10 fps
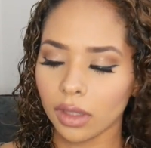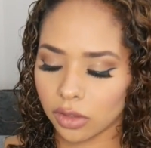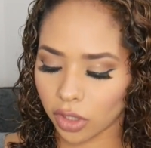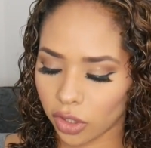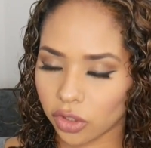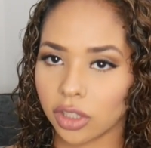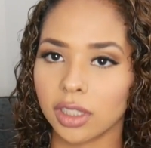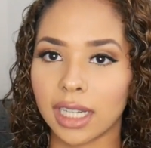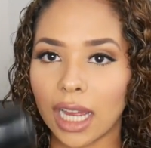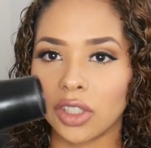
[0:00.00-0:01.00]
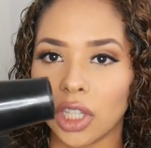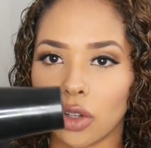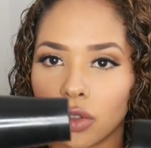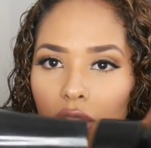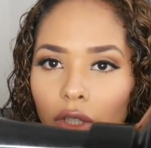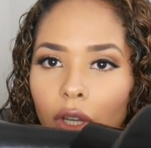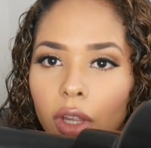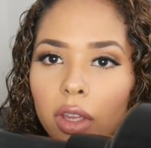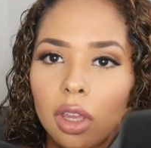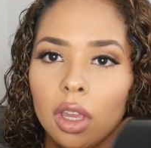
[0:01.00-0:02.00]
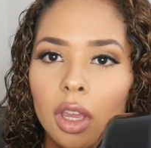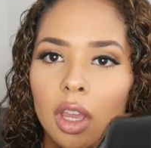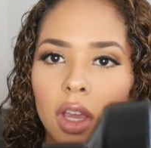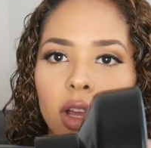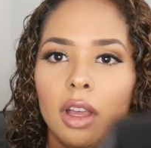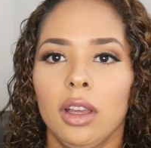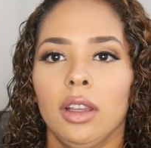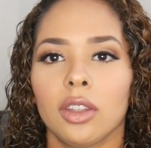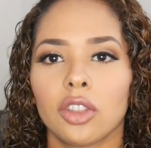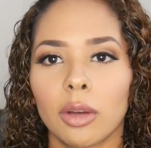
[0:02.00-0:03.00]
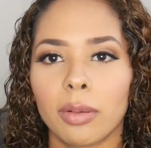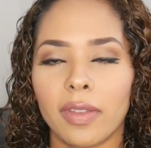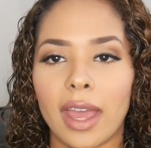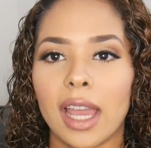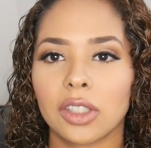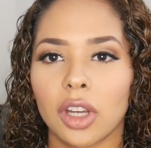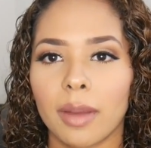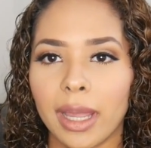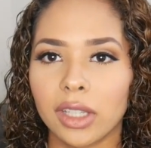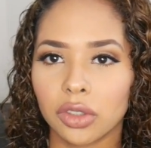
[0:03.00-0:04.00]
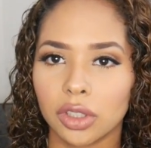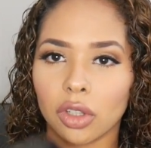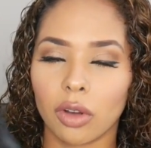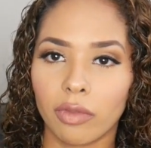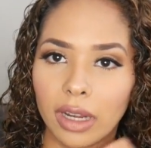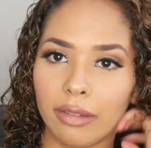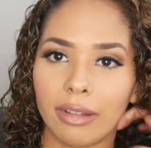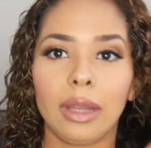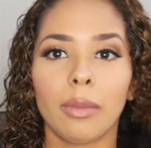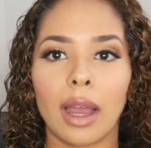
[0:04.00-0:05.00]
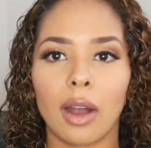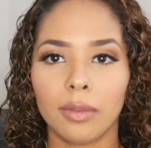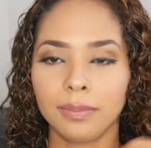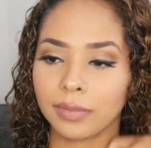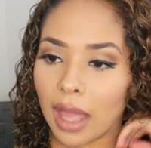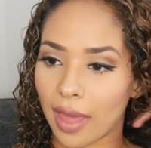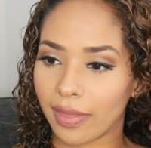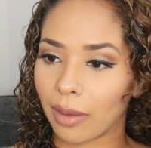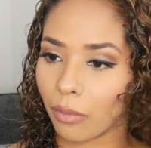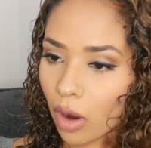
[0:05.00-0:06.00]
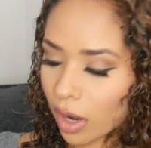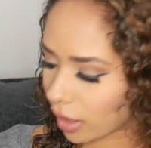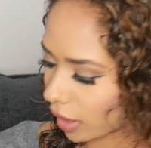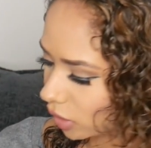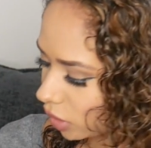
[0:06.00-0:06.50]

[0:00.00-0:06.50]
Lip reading: So you just attach it onto the top of the hairdryer, make sure it's on really well, and then what I like